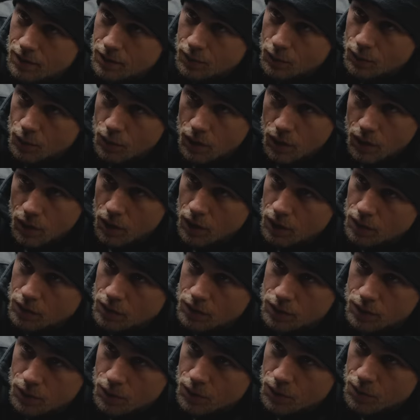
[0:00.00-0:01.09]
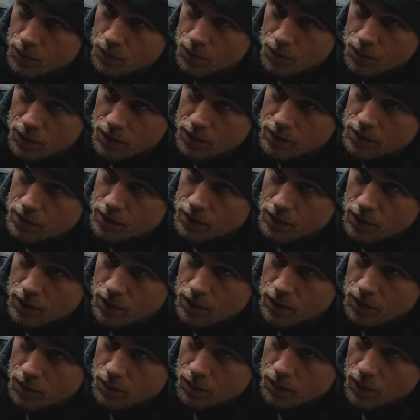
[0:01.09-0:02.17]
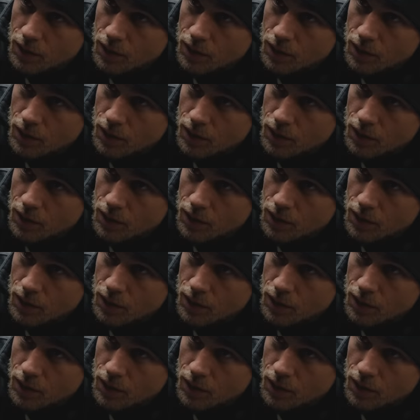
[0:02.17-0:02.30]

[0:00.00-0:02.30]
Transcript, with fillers: on this ship wants Dega money, so